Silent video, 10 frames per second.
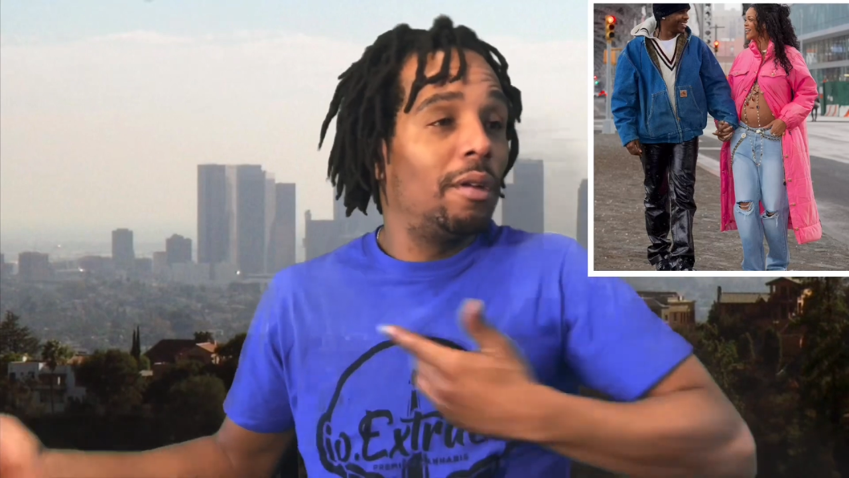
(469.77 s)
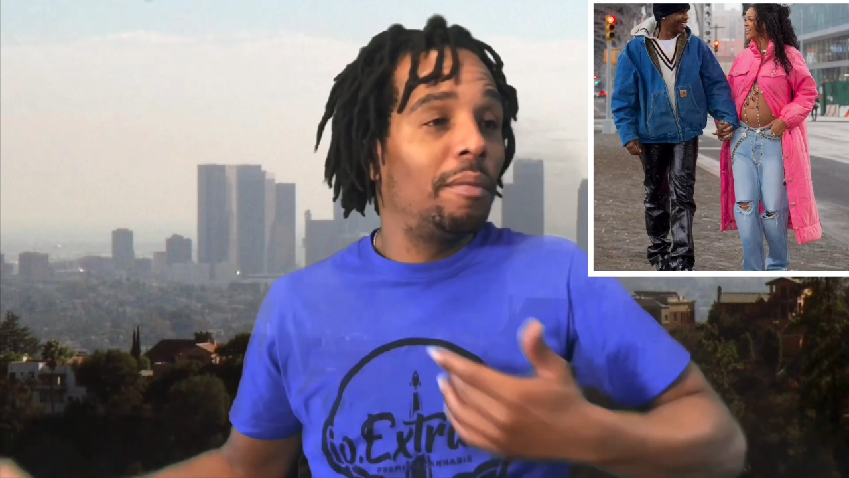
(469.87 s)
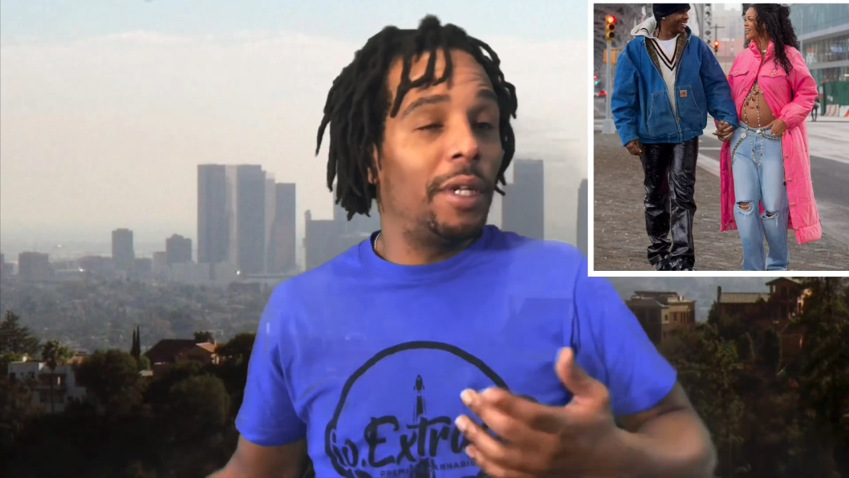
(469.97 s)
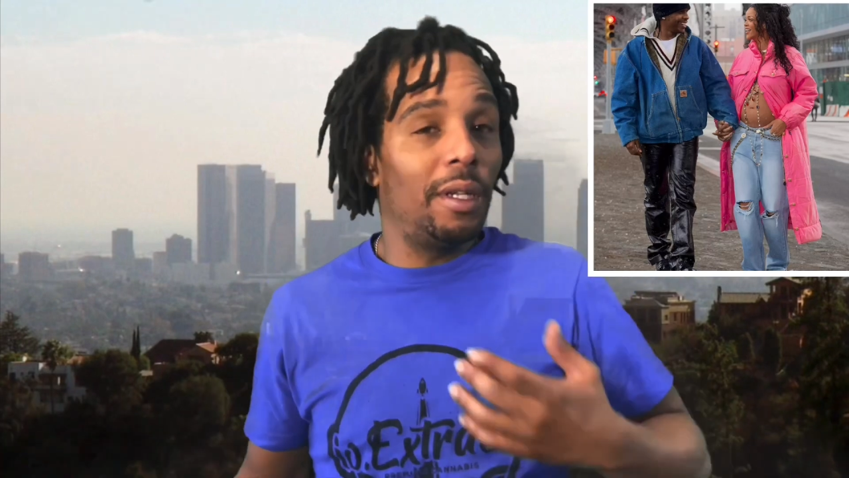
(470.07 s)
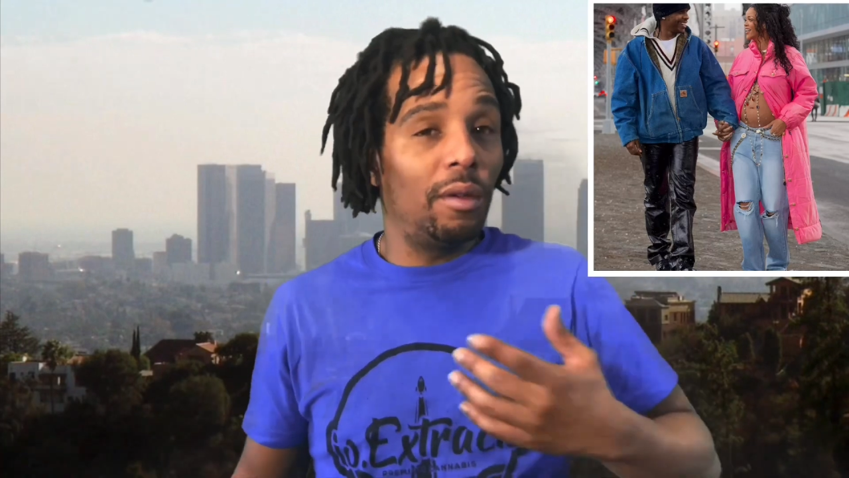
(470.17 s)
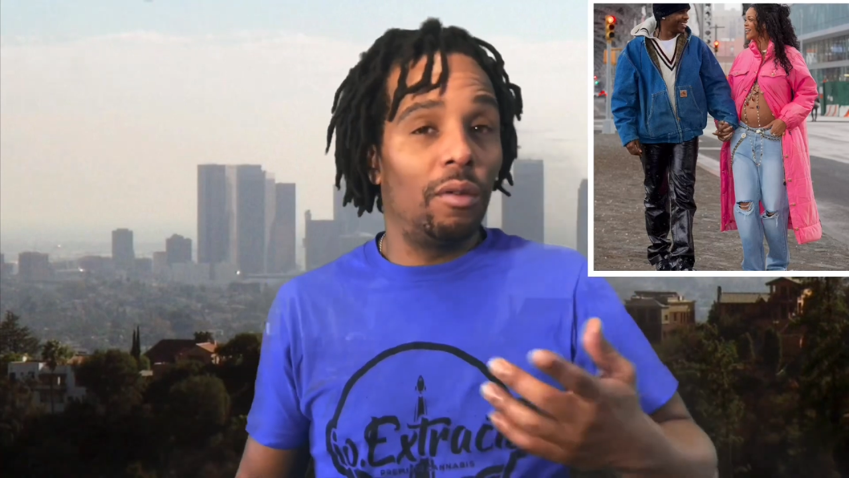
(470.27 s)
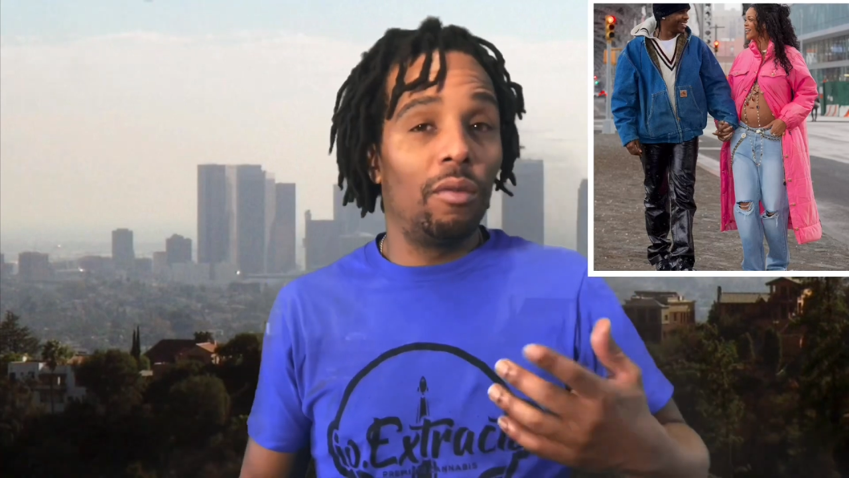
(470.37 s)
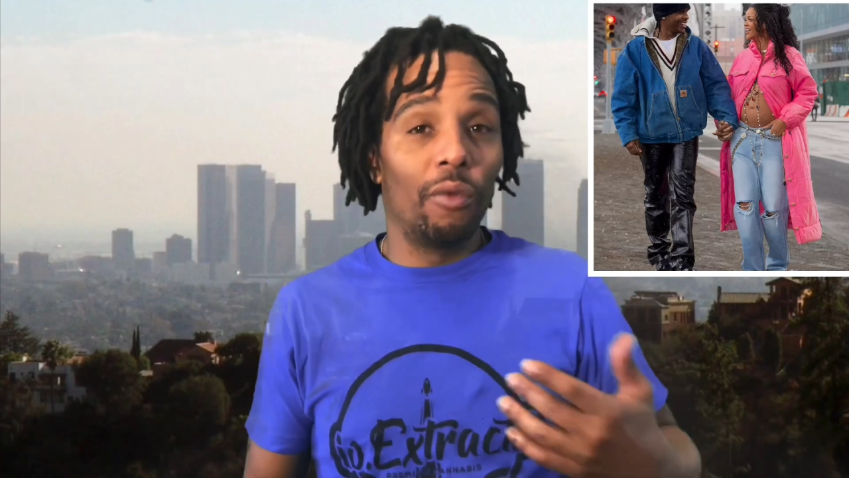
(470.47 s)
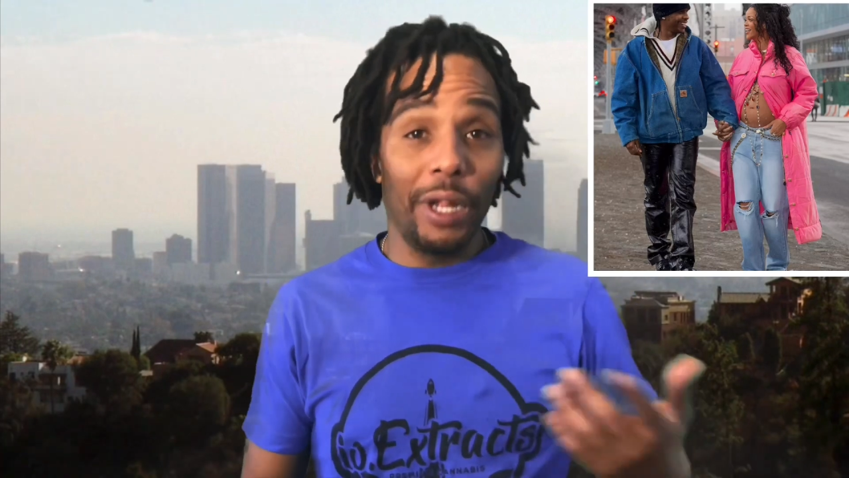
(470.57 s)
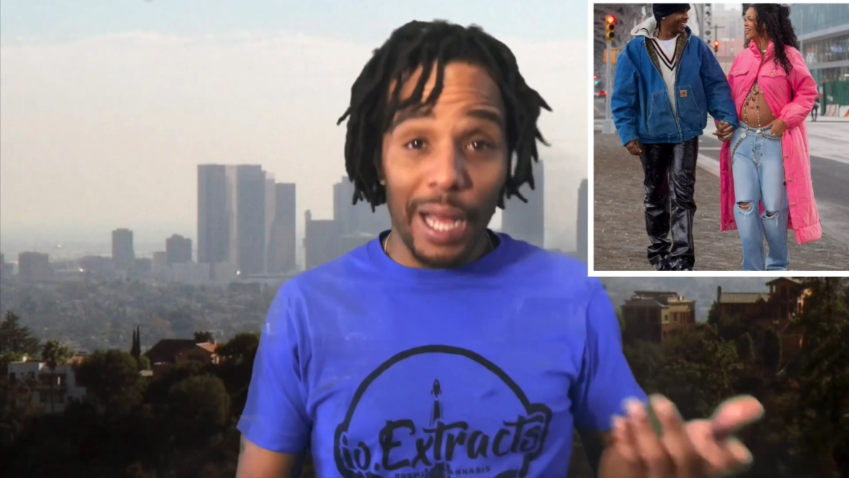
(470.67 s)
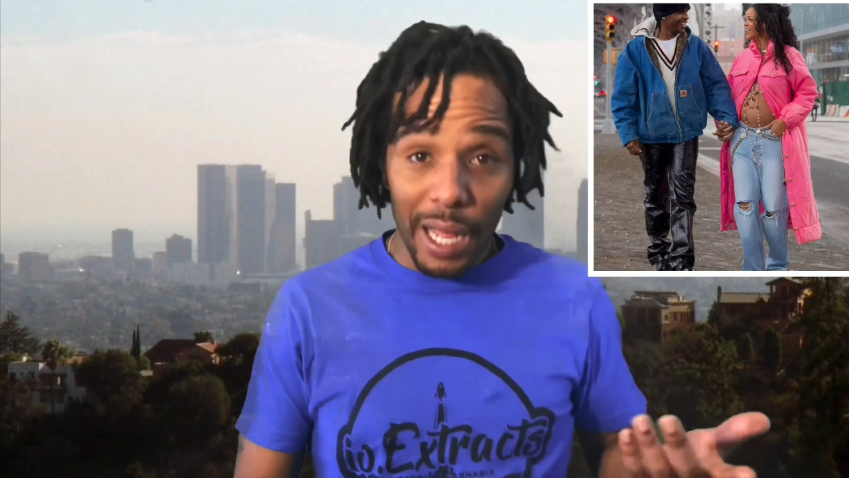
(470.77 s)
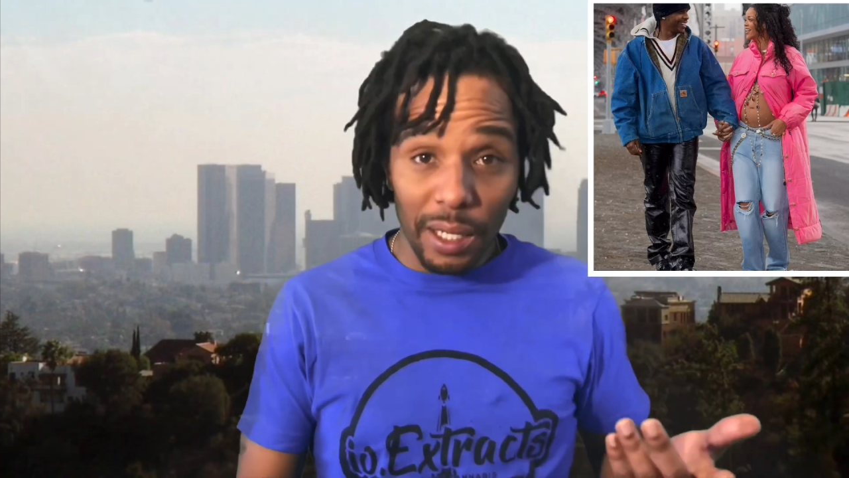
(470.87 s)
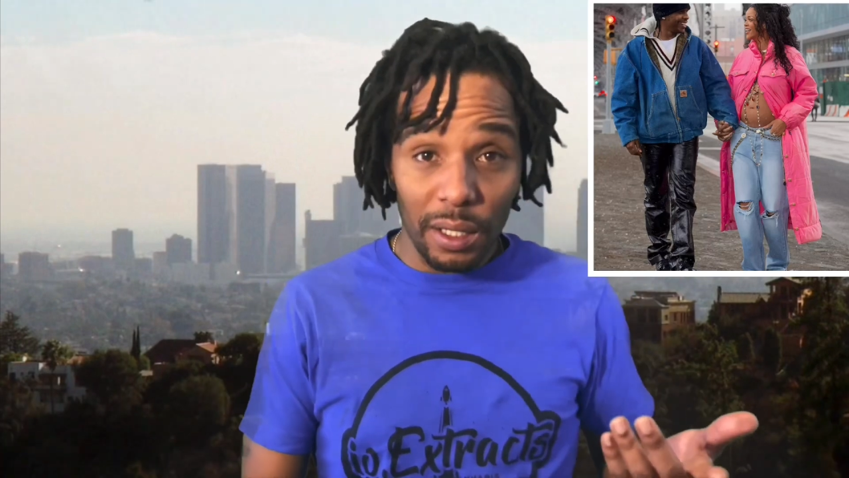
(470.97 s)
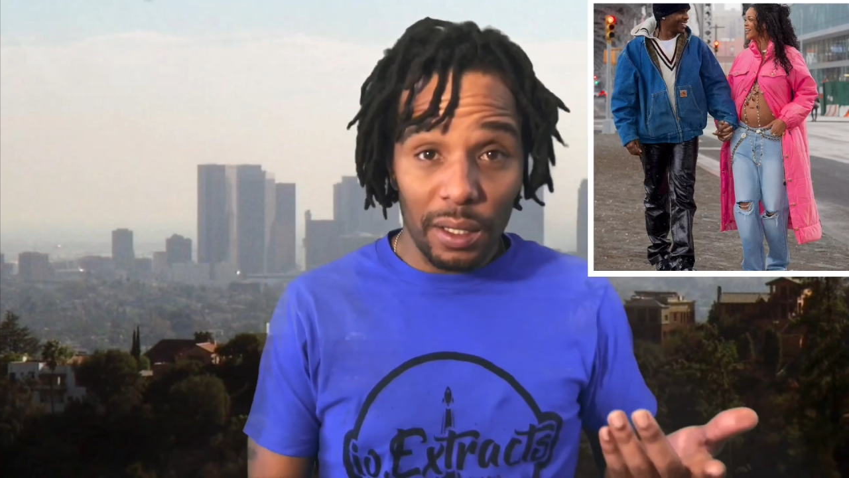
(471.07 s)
But Rihanna?